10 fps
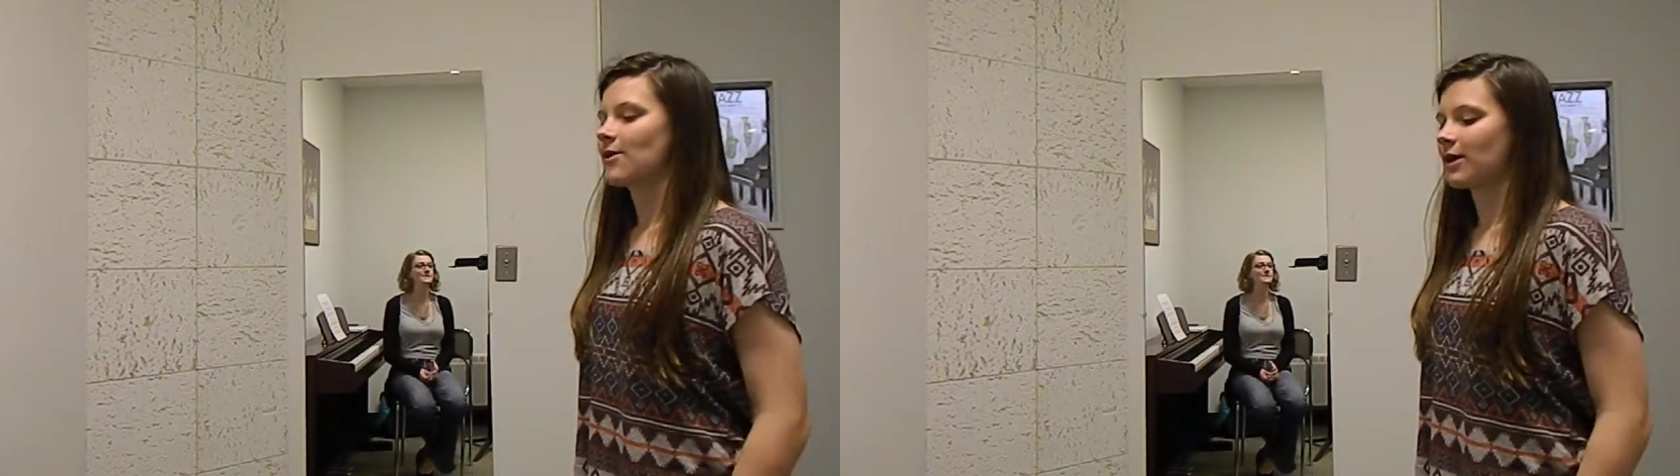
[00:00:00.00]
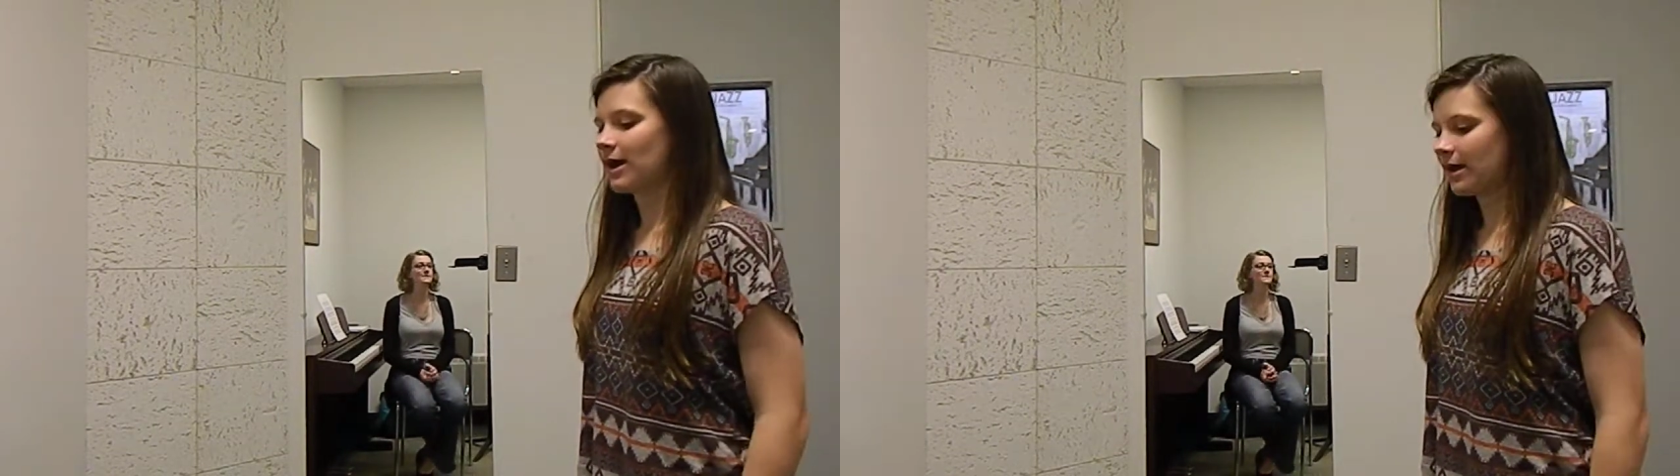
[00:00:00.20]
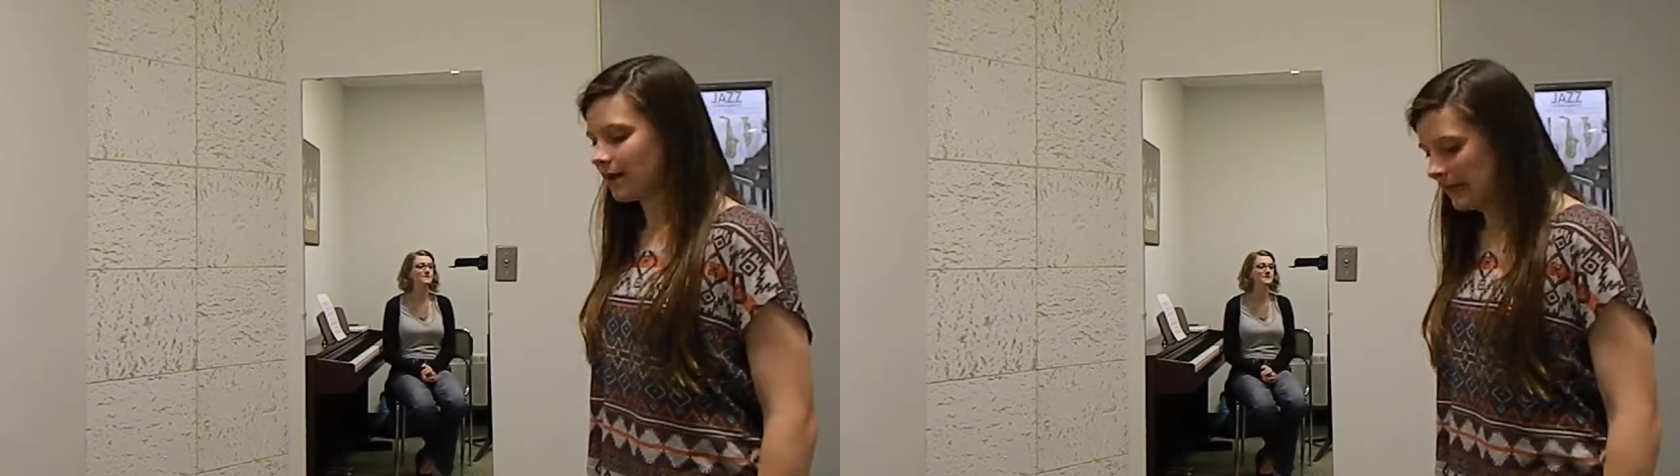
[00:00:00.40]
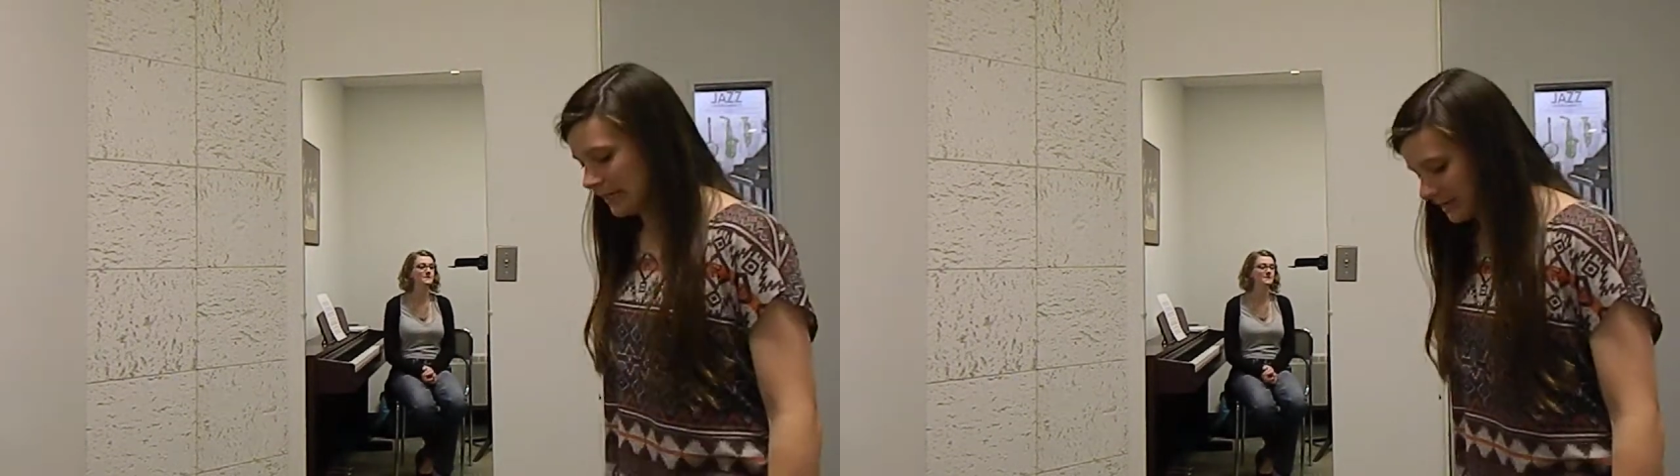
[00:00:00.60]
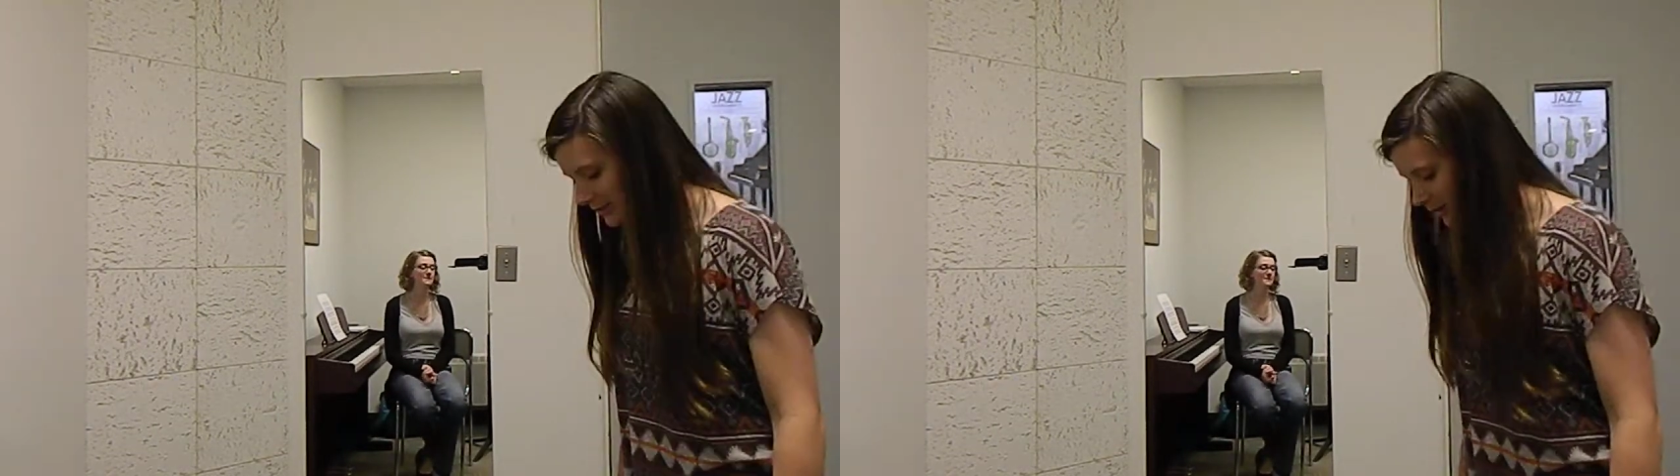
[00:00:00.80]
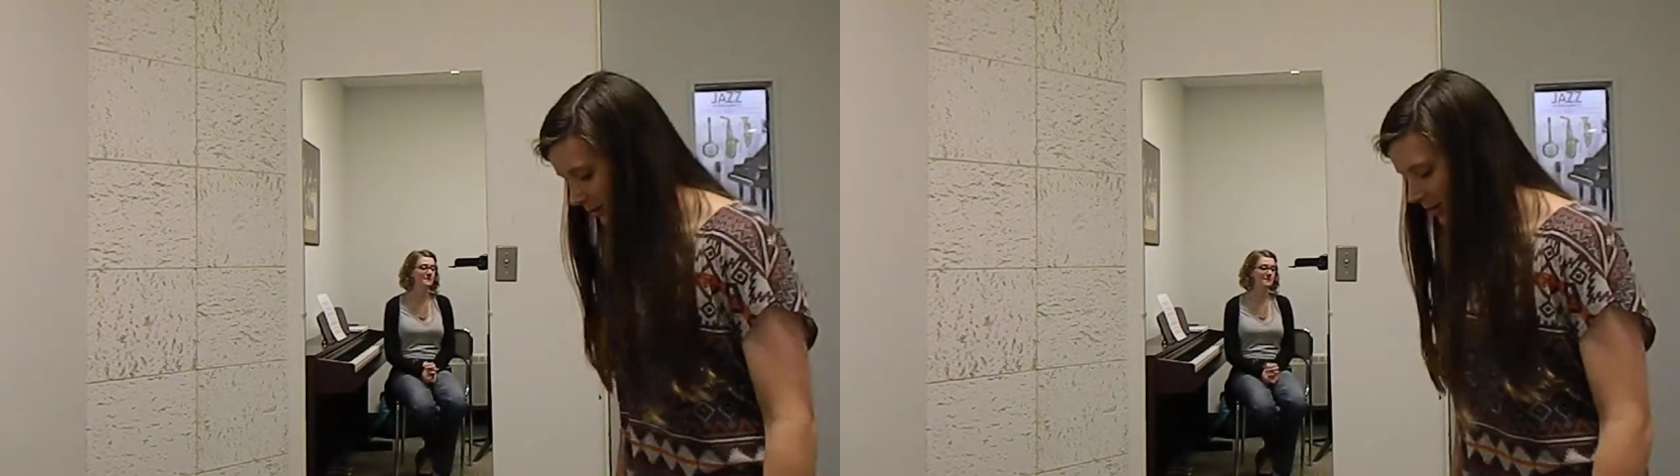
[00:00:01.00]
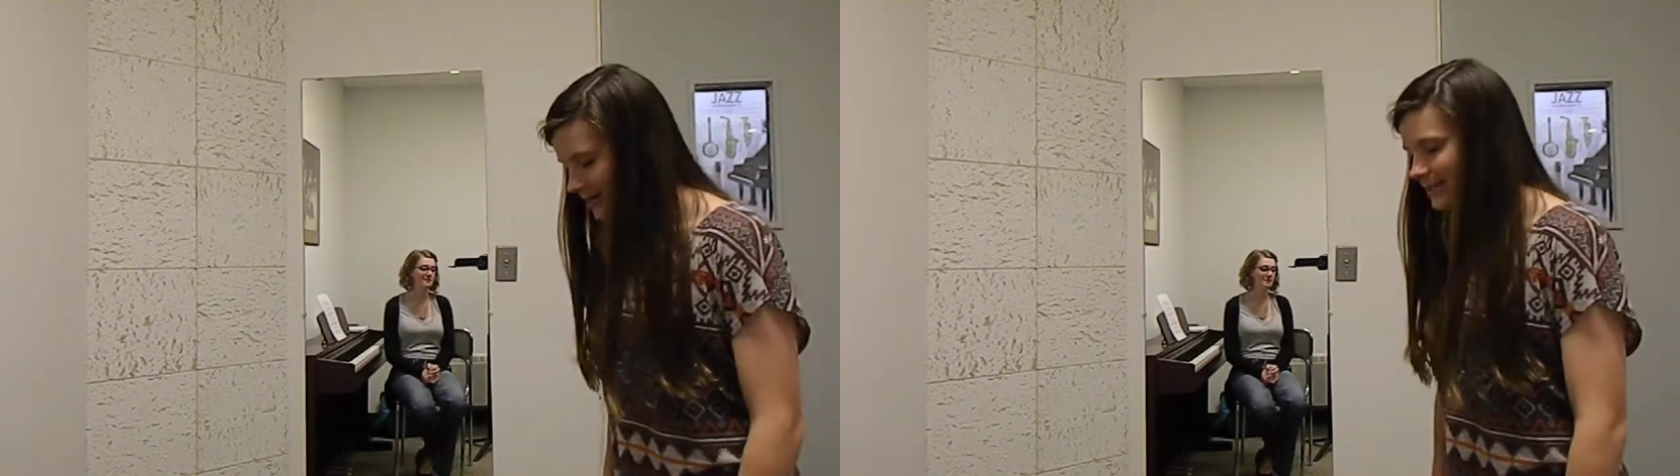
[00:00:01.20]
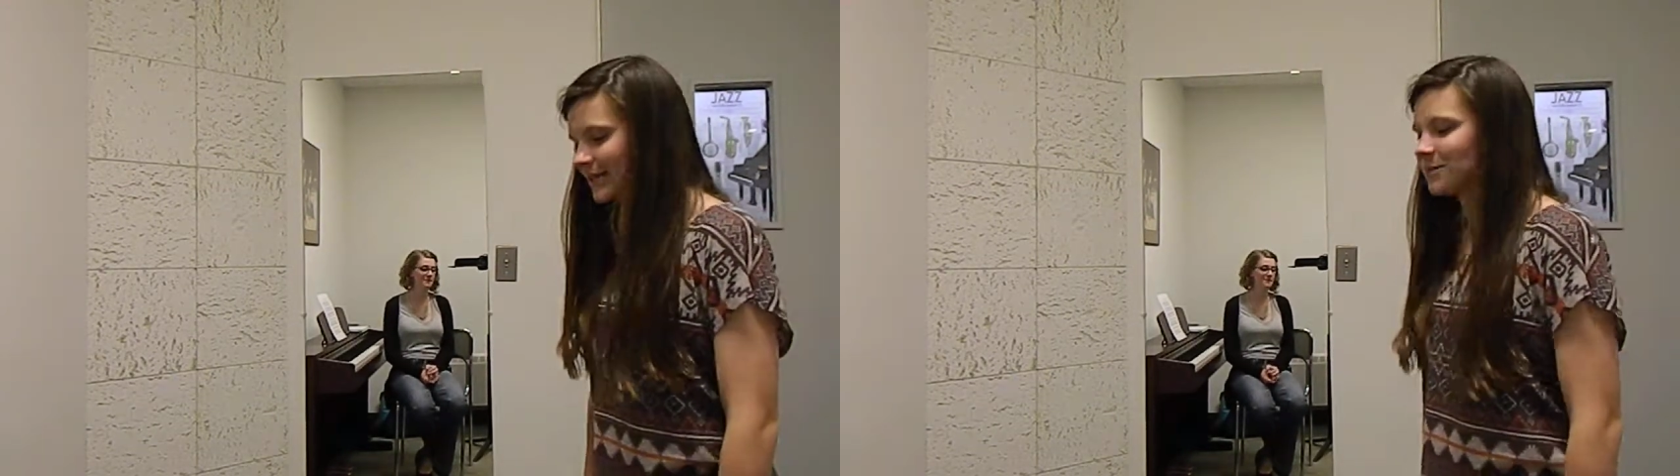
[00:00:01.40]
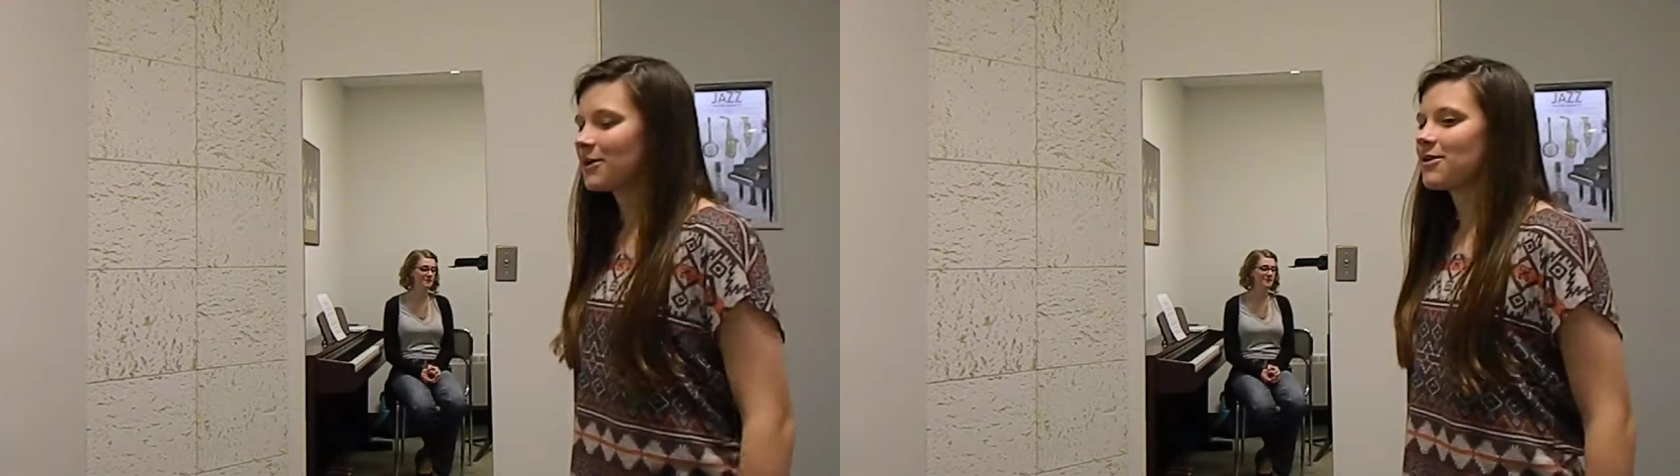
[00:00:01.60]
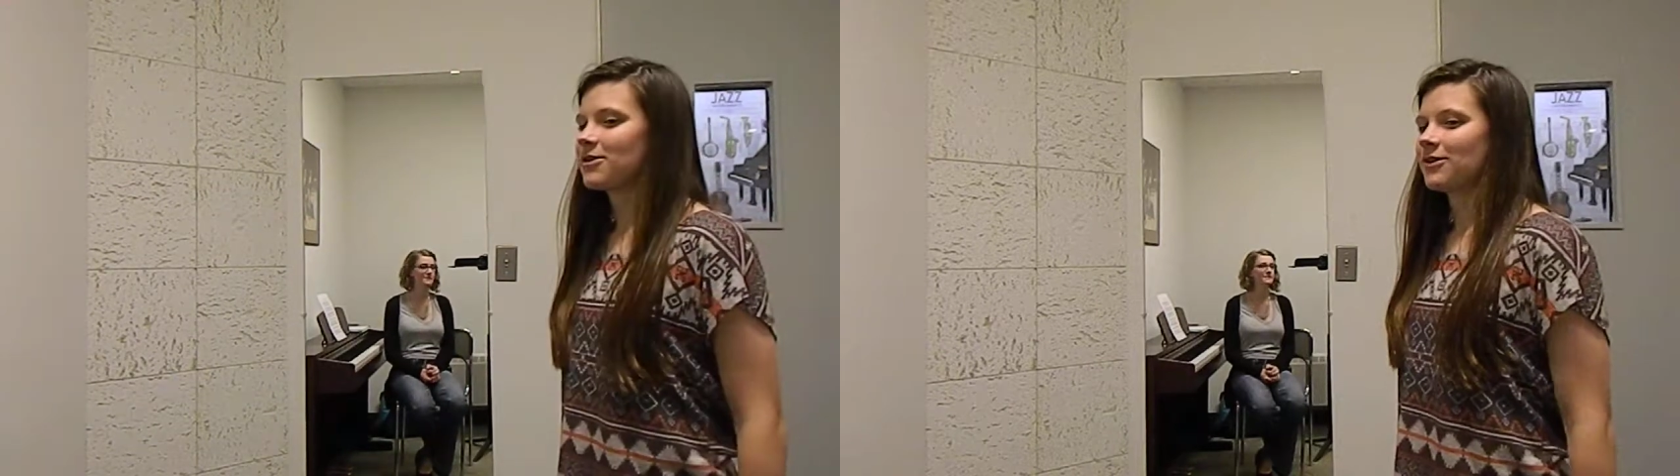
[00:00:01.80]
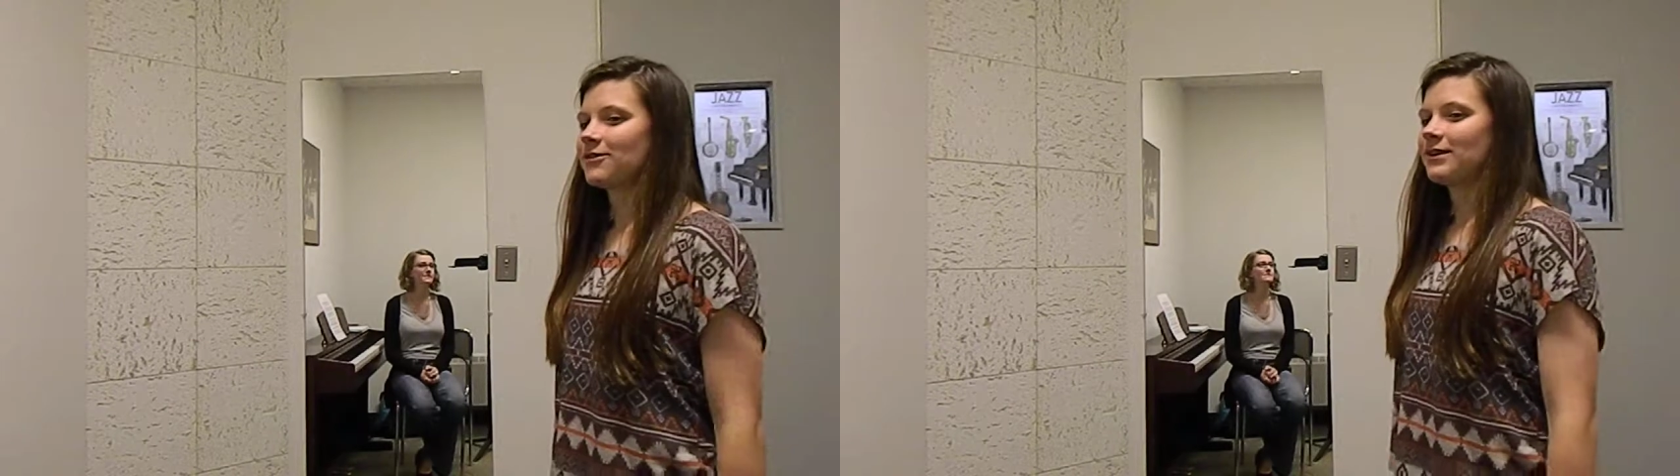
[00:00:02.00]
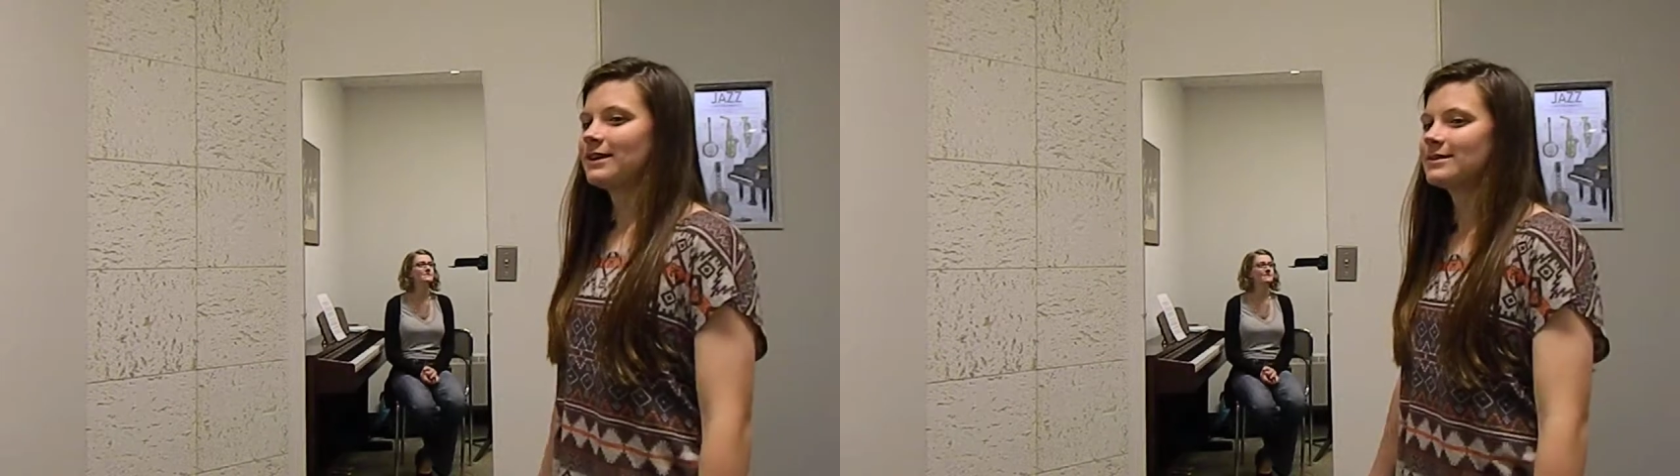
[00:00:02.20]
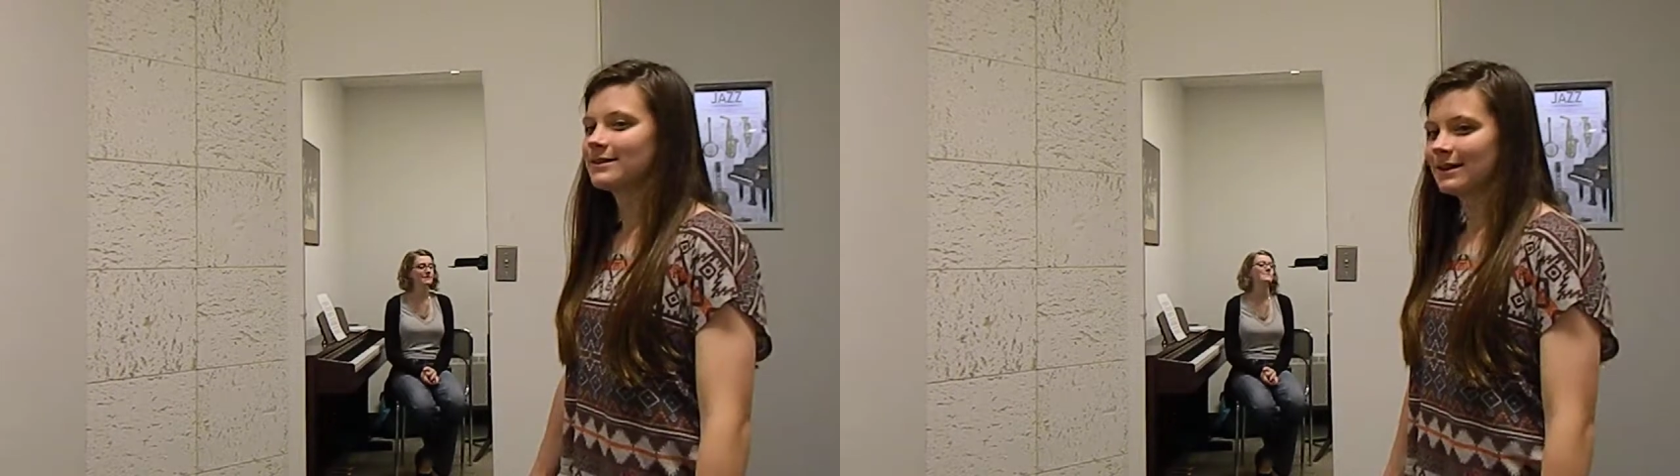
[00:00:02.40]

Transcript: Okay, so you'll want to stand with your feet